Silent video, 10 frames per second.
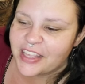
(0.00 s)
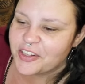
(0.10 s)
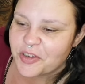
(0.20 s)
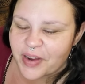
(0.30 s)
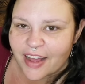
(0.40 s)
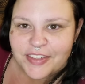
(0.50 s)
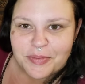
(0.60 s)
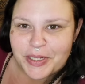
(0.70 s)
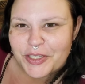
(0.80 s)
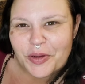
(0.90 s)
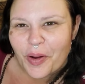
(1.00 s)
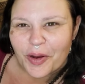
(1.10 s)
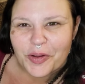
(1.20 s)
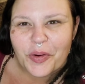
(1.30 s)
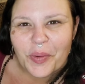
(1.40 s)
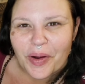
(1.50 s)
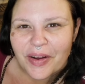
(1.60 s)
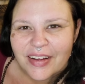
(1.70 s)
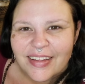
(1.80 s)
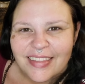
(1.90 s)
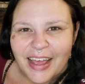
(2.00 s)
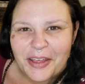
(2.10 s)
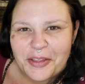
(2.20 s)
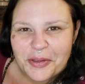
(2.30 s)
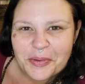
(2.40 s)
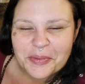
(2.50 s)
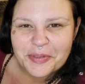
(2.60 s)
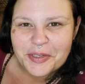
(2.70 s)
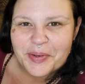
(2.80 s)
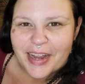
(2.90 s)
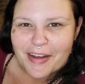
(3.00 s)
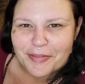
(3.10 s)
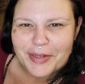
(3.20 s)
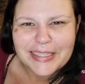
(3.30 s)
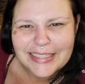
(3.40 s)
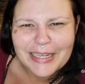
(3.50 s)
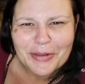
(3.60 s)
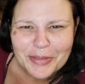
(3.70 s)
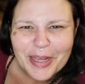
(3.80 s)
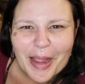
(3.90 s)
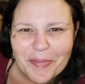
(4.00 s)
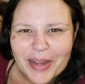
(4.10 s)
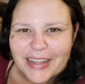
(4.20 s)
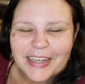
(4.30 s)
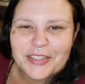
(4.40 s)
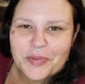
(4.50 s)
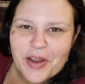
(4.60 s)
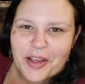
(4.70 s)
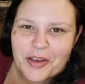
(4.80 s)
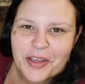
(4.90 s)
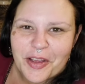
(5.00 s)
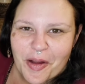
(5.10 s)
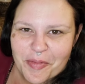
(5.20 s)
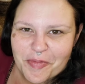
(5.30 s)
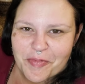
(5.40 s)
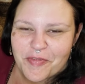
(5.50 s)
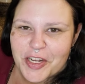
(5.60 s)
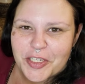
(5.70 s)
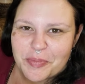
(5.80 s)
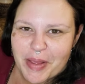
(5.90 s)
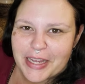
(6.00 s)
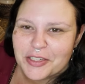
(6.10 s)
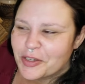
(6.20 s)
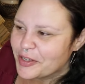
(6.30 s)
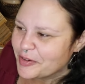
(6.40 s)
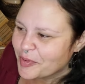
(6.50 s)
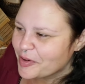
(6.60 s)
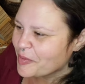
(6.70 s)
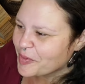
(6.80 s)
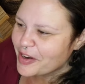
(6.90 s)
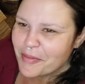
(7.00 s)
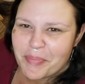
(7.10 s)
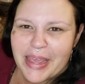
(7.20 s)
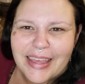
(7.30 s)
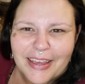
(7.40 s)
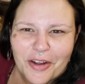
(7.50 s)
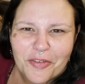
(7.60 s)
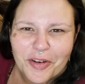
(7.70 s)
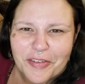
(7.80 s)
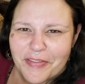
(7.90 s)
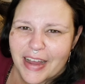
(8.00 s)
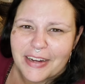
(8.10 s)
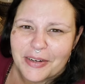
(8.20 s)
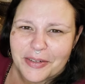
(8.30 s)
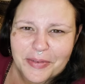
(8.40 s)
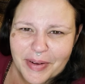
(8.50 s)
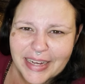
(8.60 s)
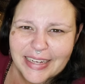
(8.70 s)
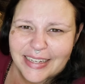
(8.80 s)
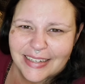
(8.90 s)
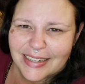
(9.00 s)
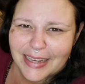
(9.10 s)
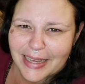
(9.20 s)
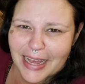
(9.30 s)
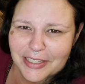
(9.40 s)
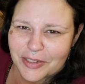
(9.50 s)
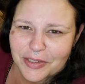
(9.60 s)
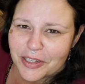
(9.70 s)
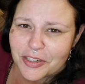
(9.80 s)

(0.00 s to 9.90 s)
you don't have to be so hardcore that you do it every single time, right? Like, because we're not cooking our finished baked good, or we're not baking it over a fire, right? In like a cast iron